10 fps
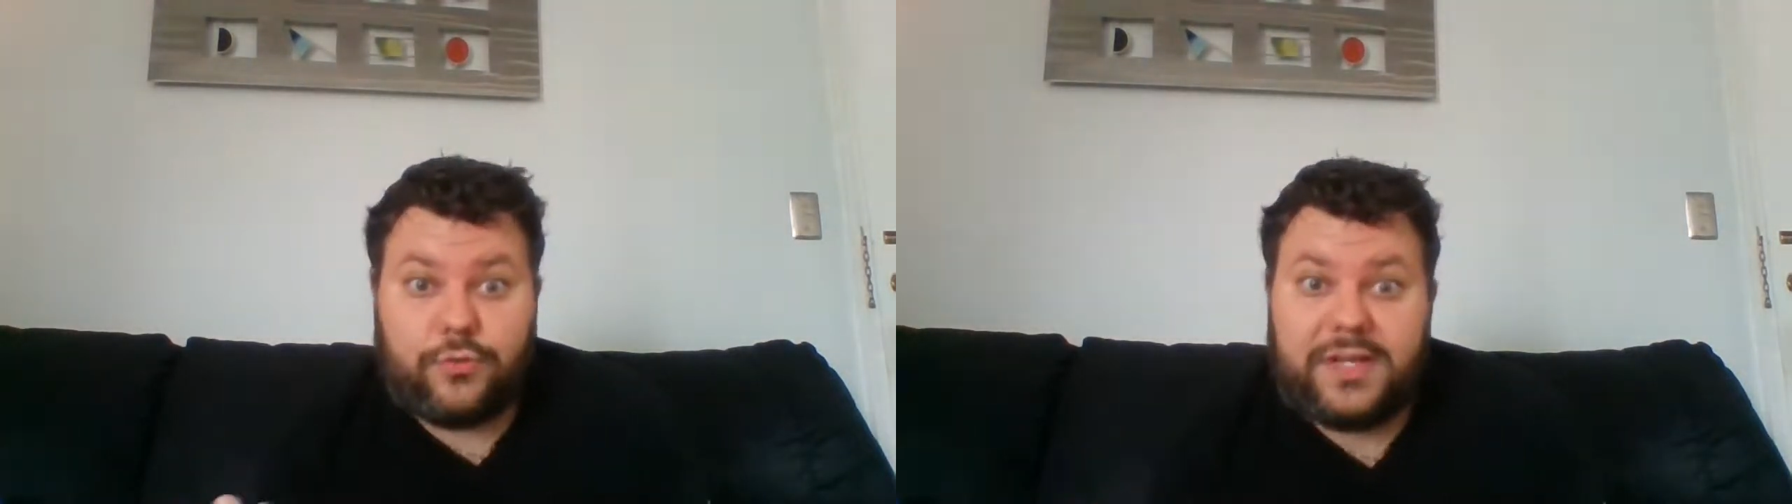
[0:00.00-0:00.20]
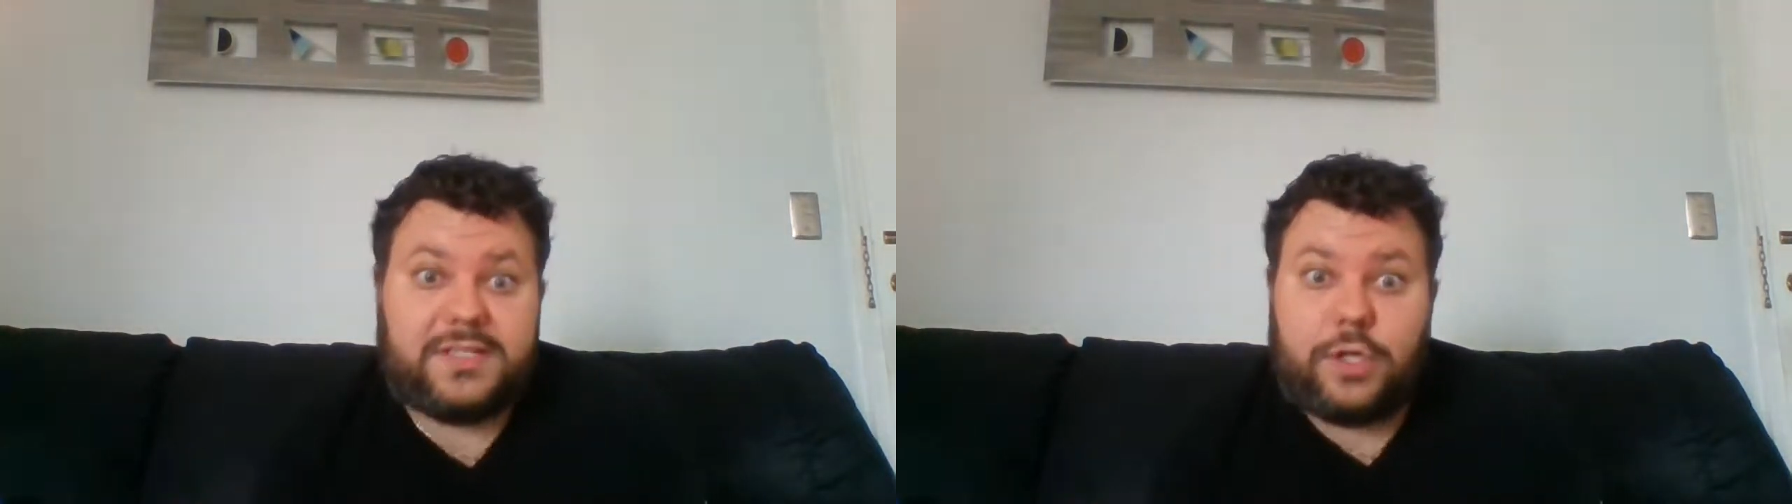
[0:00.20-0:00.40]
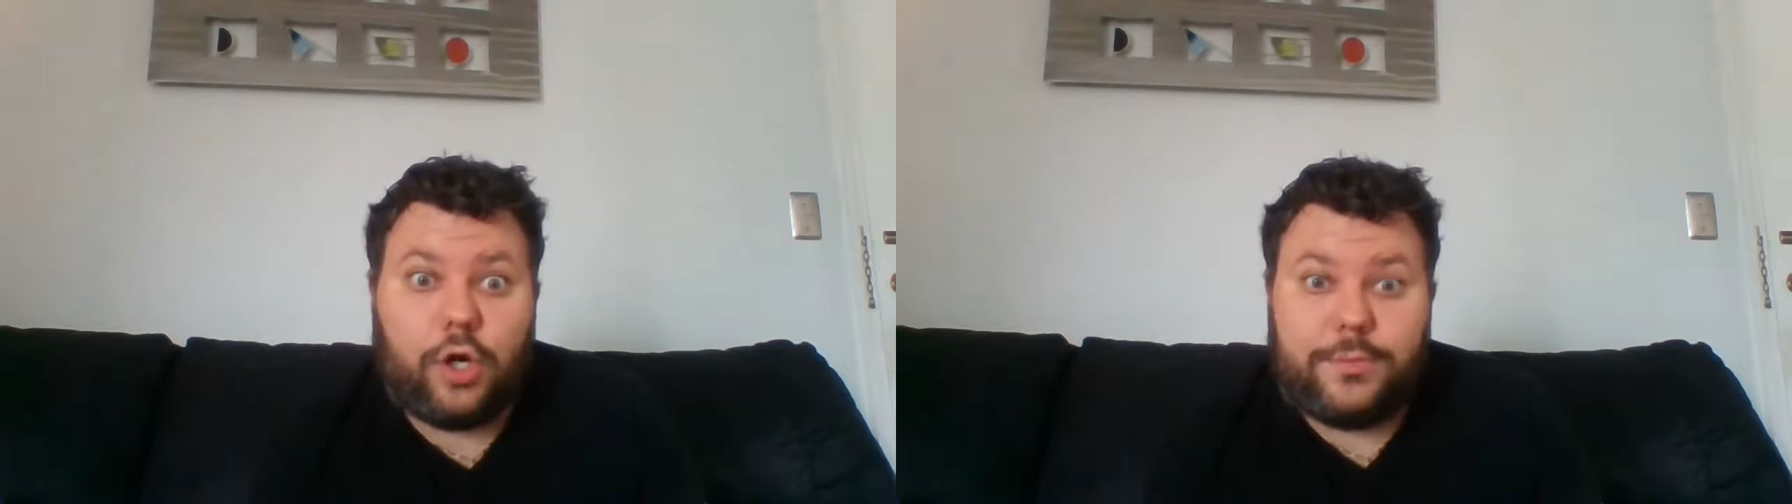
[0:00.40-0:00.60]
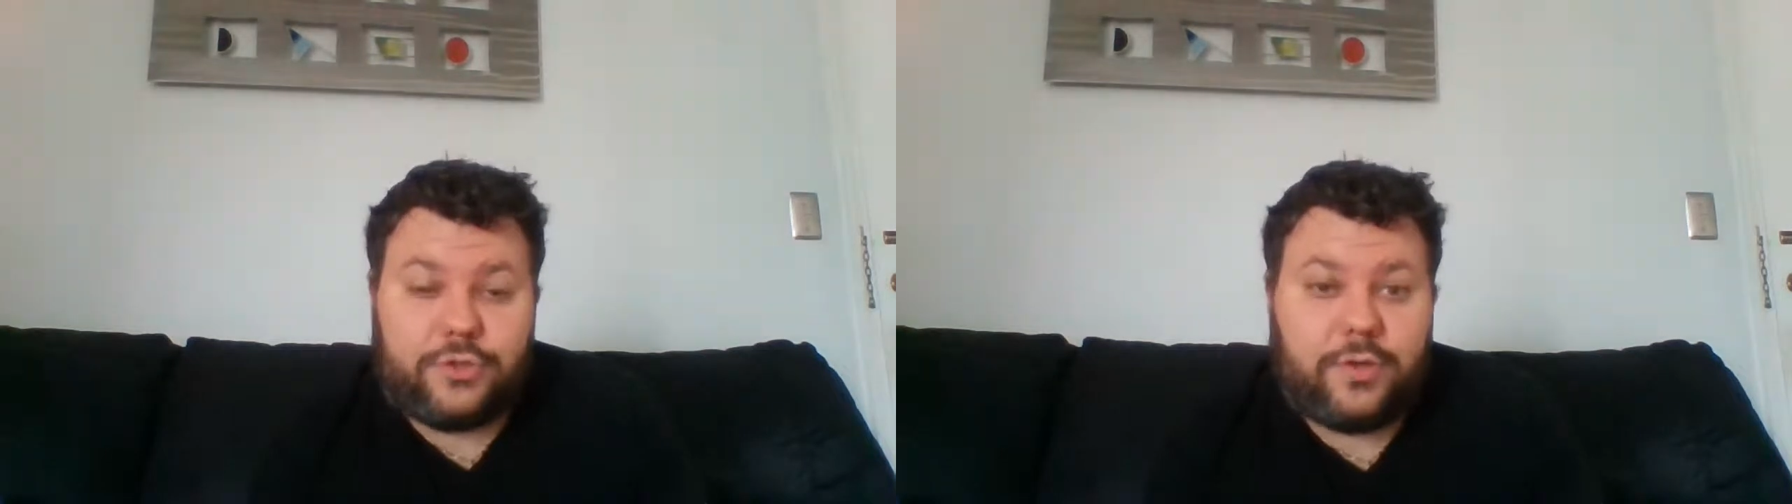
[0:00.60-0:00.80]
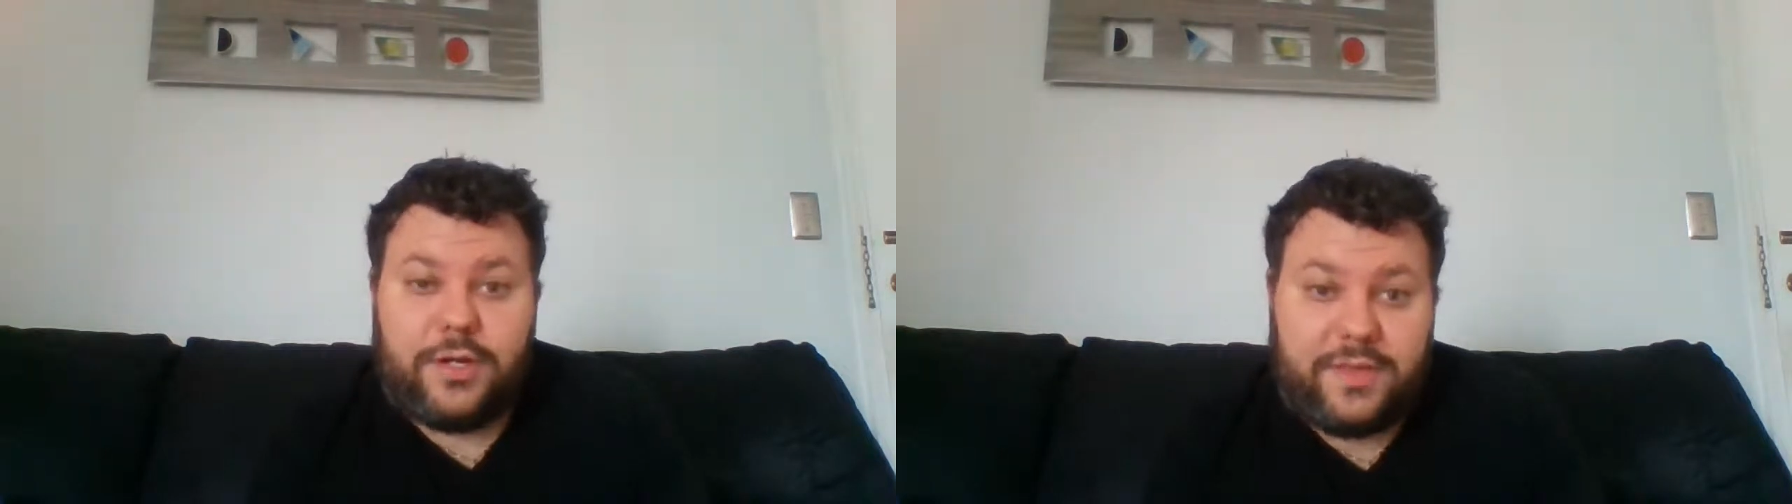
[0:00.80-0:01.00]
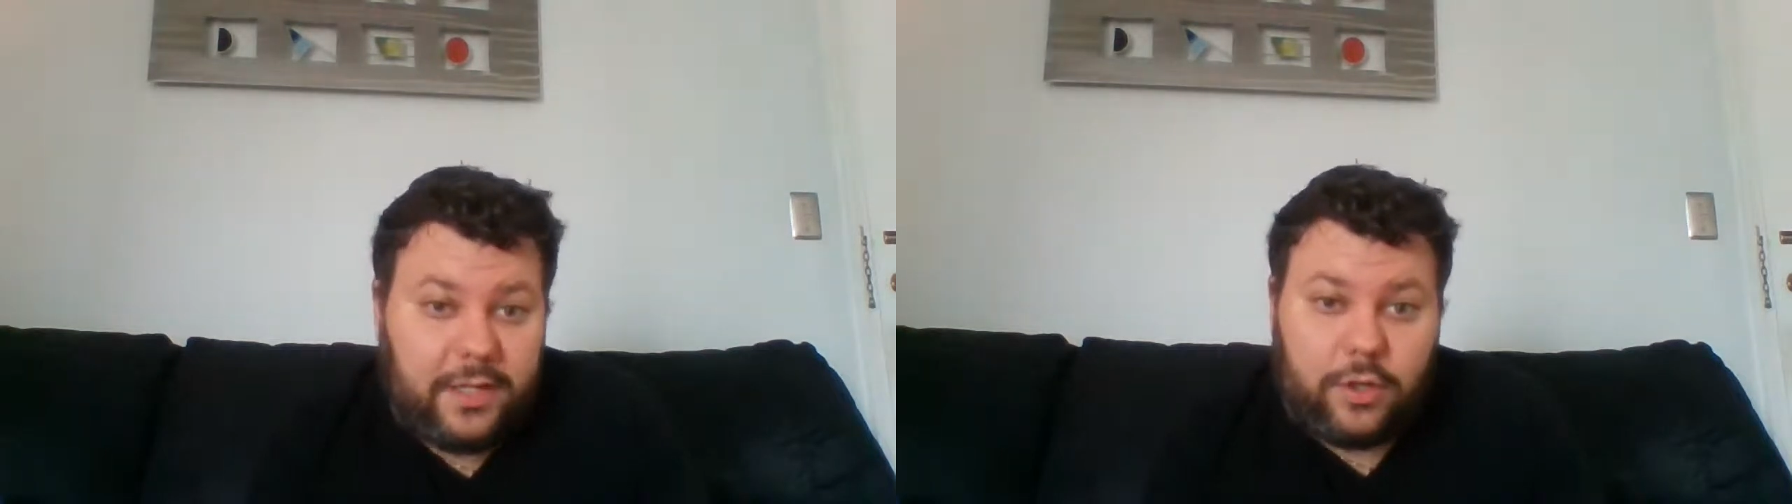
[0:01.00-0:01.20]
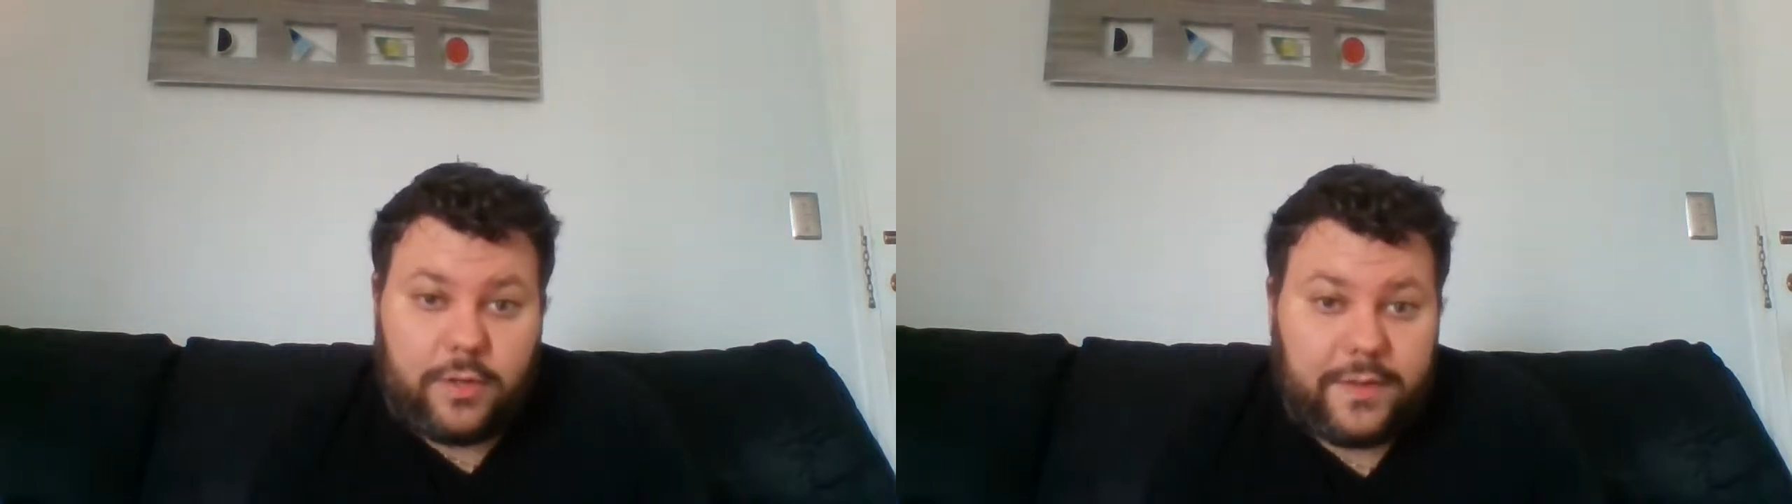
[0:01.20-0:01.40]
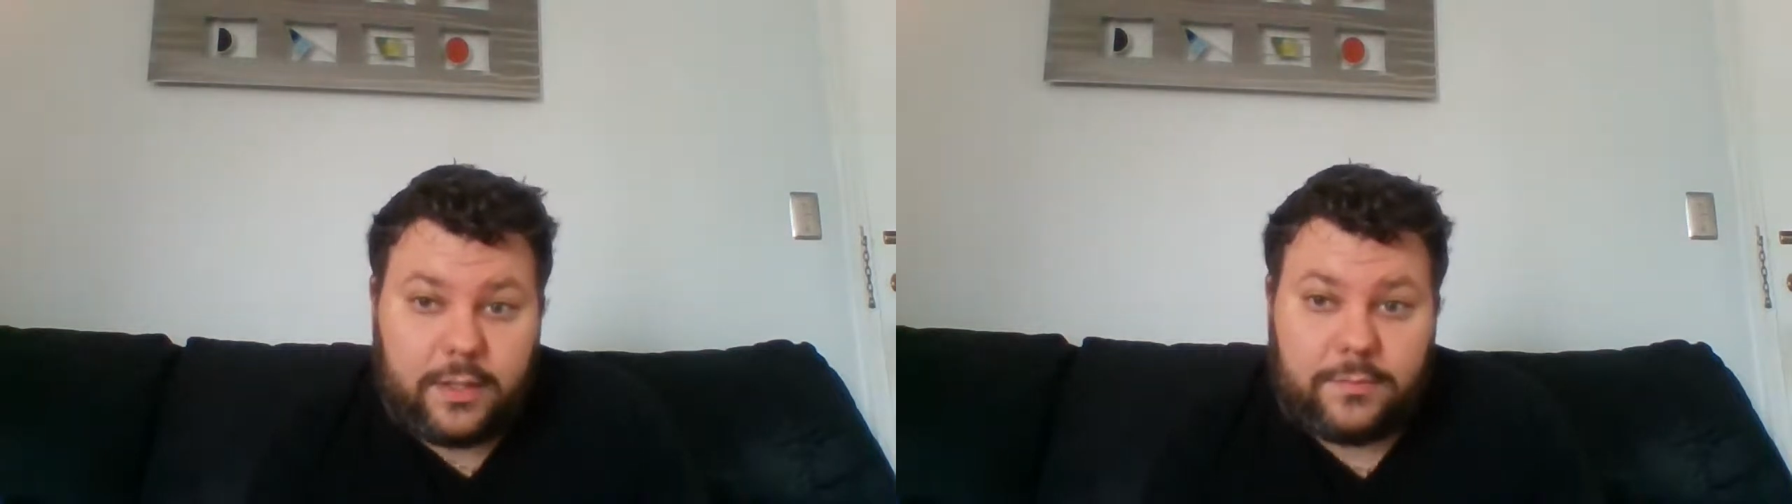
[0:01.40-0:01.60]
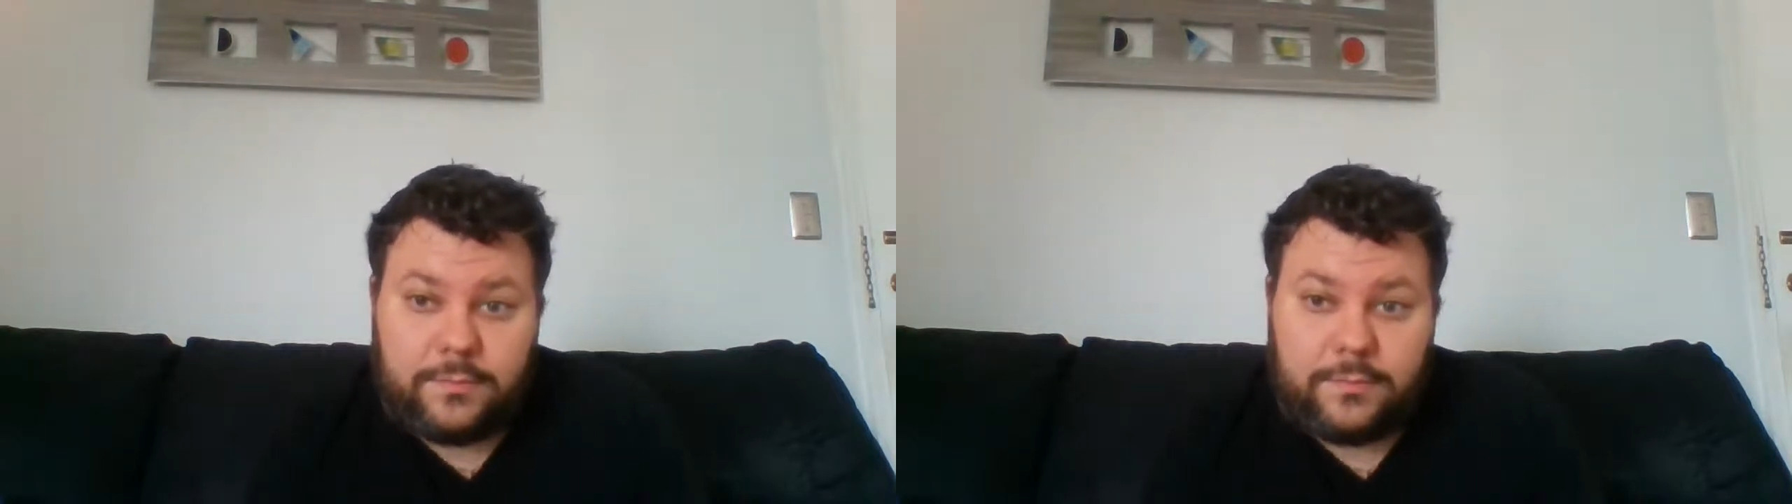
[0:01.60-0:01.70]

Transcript: crazy arbitrary thing on there.